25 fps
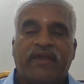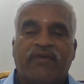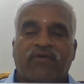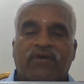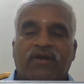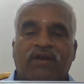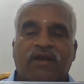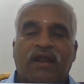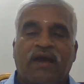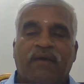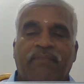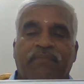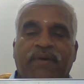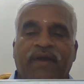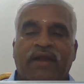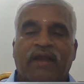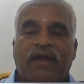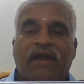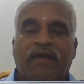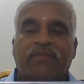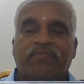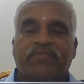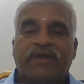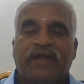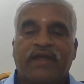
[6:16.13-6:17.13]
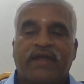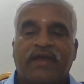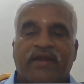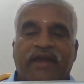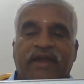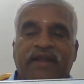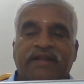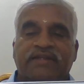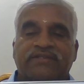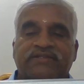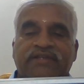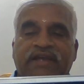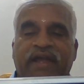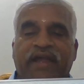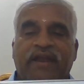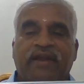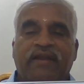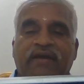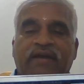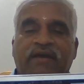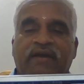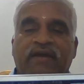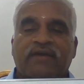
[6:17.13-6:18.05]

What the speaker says: what will happen? I am taking right side.